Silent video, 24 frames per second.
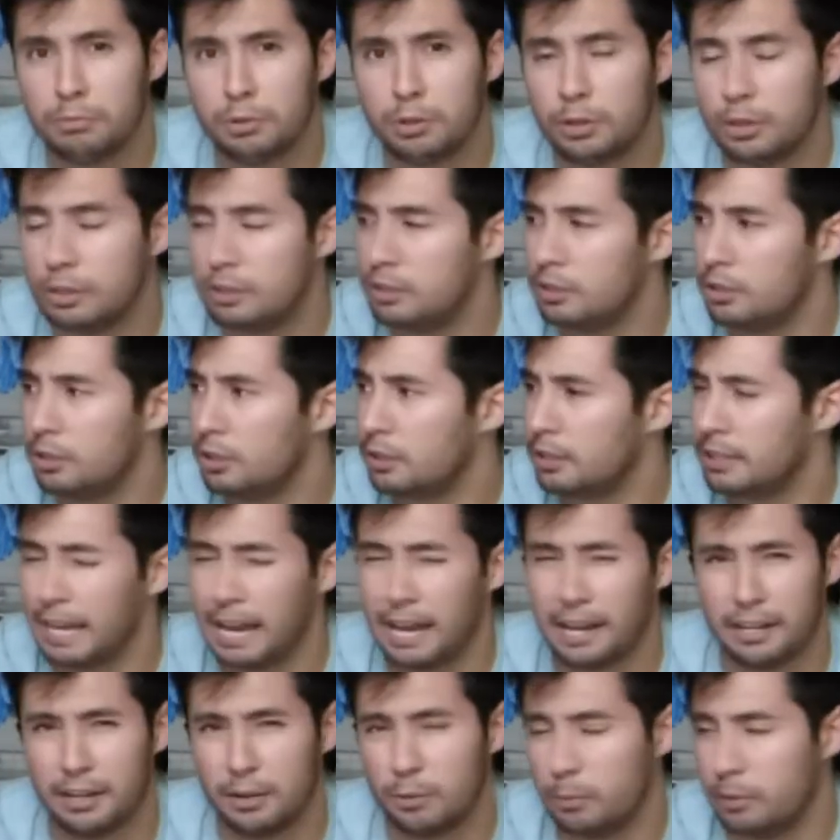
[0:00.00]
good to look
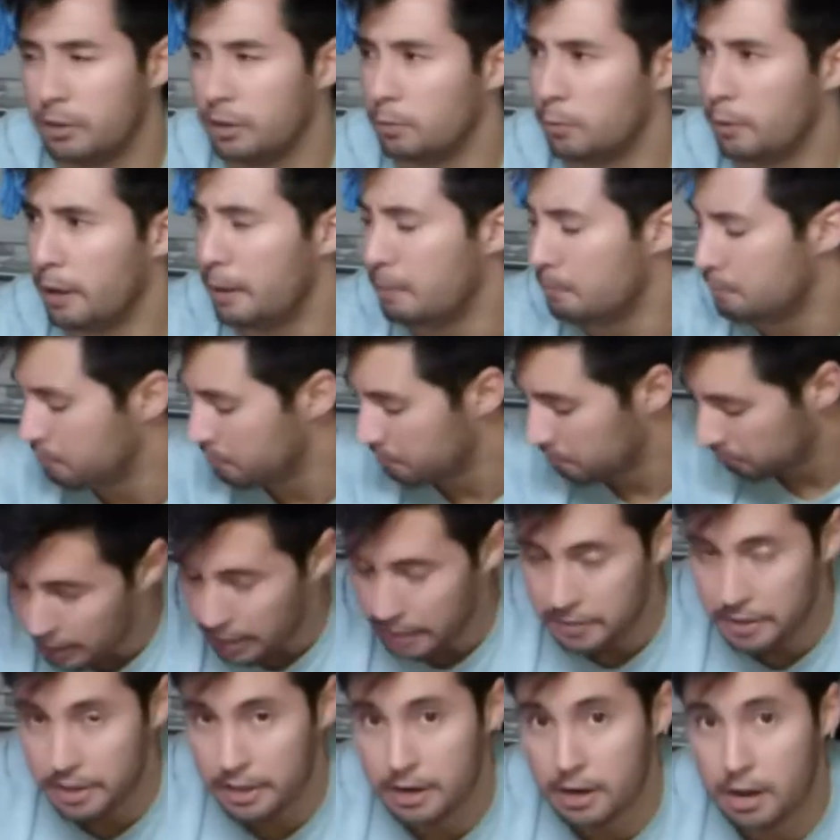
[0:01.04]
at in a weird way.
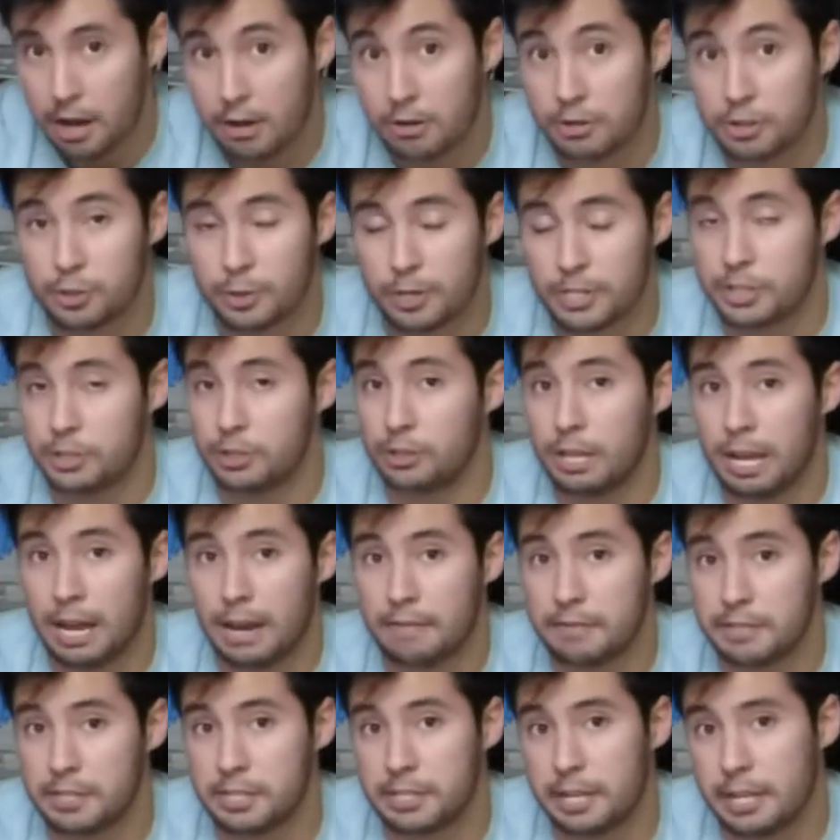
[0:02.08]
And then also I still
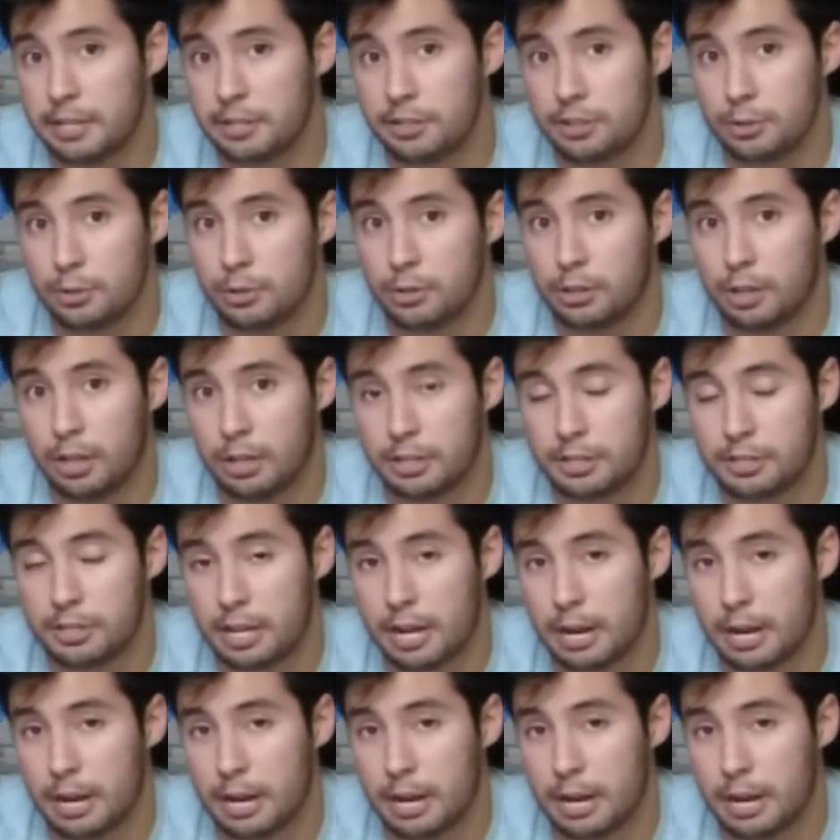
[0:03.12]
have the stage 2 clutch